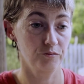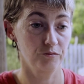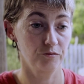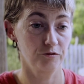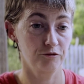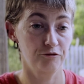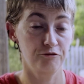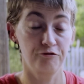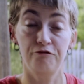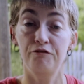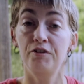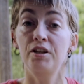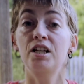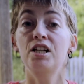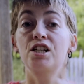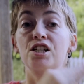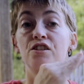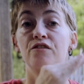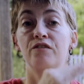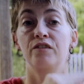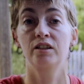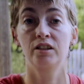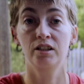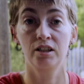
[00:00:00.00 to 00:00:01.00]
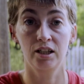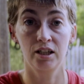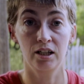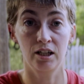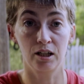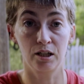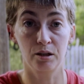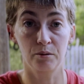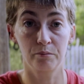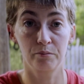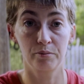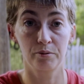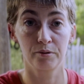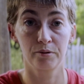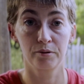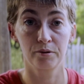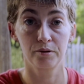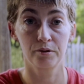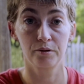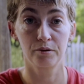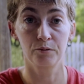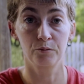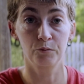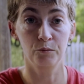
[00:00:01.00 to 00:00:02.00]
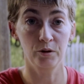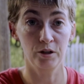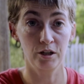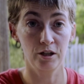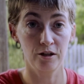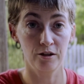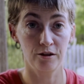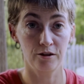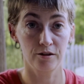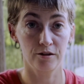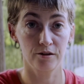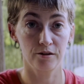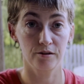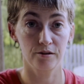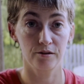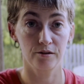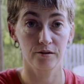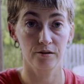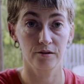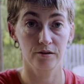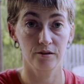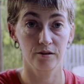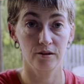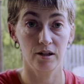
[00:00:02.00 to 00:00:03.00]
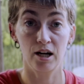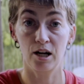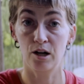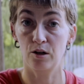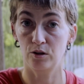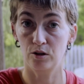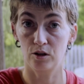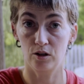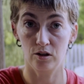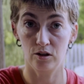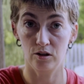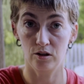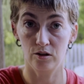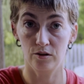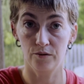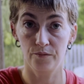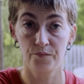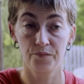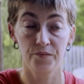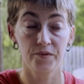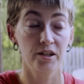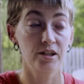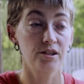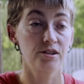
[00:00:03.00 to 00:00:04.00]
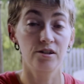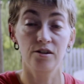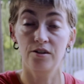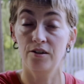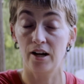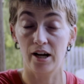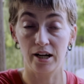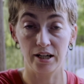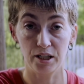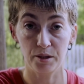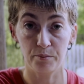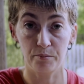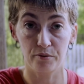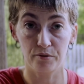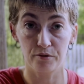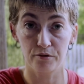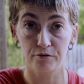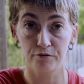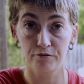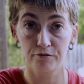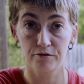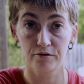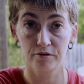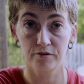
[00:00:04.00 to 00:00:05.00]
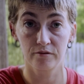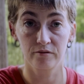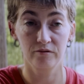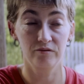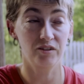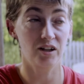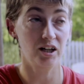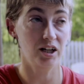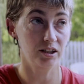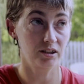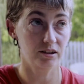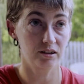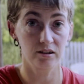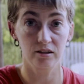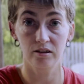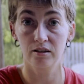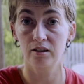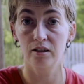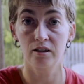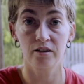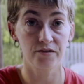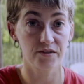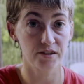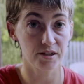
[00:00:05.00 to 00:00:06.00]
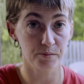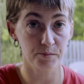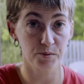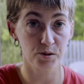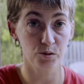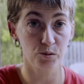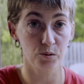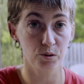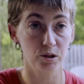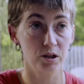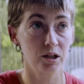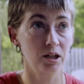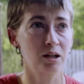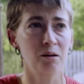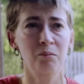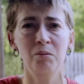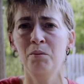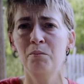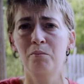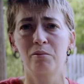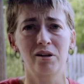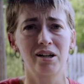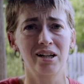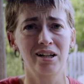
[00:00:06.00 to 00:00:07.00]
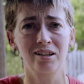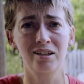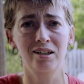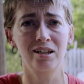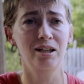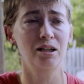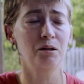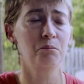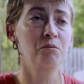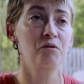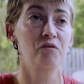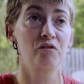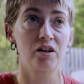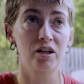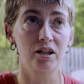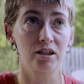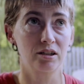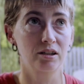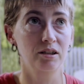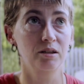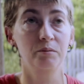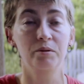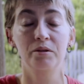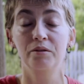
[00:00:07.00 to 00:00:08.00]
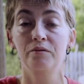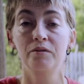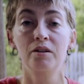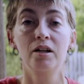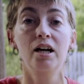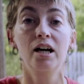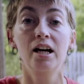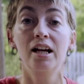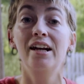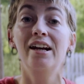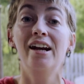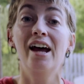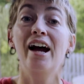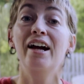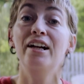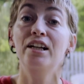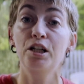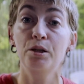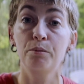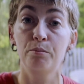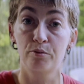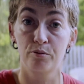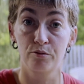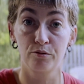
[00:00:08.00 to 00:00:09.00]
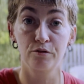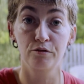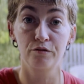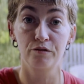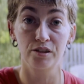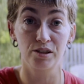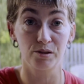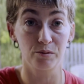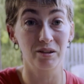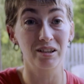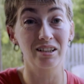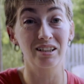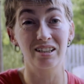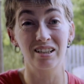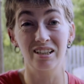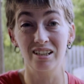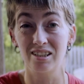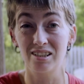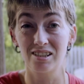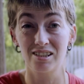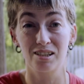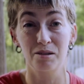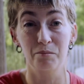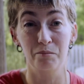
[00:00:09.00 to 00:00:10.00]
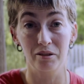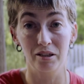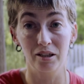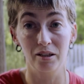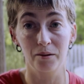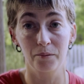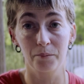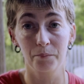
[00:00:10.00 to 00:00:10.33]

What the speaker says: finish filling it up with alcohol. So 90 proof vodka of some sort. It can be brandy, it can be vodka, but 90 proof is what it needs to be.